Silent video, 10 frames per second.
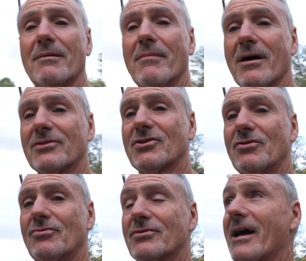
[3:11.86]

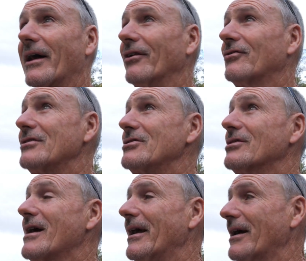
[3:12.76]
monsoons season
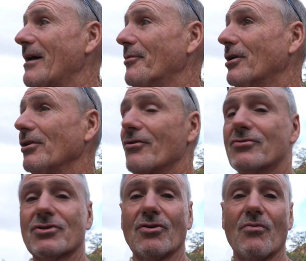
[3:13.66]
coming
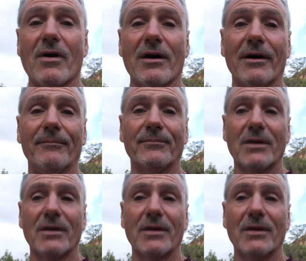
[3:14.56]
close, so